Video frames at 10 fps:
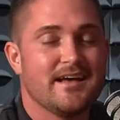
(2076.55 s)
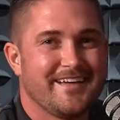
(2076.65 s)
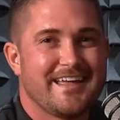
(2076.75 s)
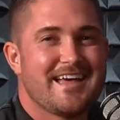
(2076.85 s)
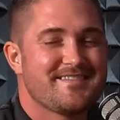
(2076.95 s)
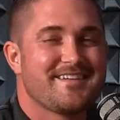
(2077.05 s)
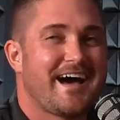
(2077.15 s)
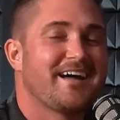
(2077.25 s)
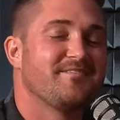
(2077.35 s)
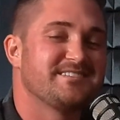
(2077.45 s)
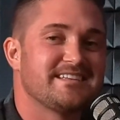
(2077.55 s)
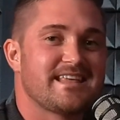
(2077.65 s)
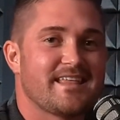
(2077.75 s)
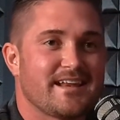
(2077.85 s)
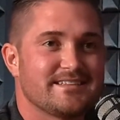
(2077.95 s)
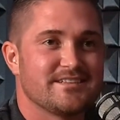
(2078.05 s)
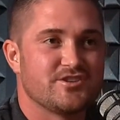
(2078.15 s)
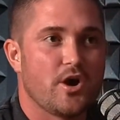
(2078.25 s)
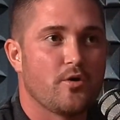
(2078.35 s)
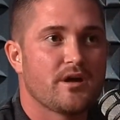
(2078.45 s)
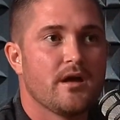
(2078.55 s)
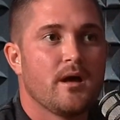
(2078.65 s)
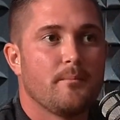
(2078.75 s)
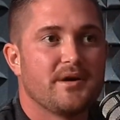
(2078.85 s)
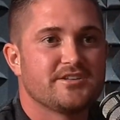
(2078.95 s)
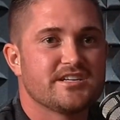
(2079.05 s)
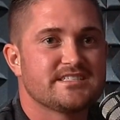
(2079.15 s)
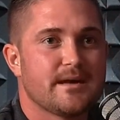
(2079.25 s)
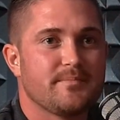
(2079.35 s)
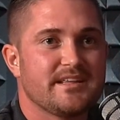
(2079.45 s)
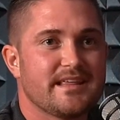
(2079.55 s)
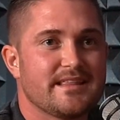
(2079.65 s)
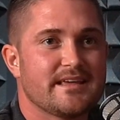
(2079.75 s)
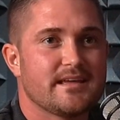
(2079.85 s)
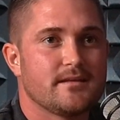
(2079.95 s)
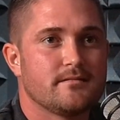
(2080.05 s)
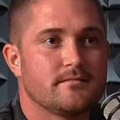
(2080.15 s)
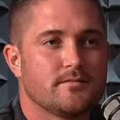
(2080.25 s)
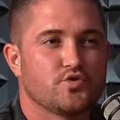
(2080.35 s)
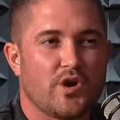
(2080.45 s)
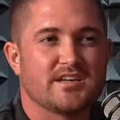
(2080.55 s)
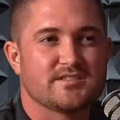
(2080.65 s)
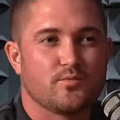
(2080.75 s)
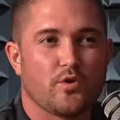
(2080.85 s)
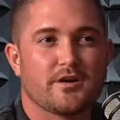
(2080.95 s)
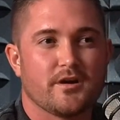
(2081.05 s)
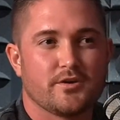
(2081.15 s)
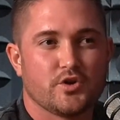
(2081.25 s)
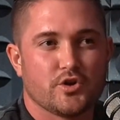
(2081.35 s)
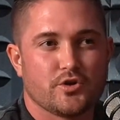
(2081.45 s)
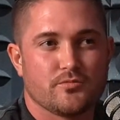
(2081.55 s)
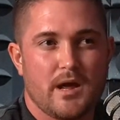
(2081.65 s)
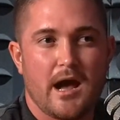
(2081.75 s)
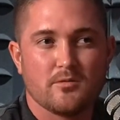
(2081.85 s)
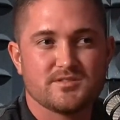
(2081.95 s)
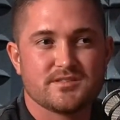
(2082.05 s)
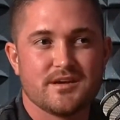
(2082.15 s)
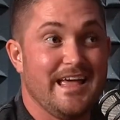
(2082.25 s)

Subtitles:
And I obviously say that as a joke, but just somebody that they can trust working on your house.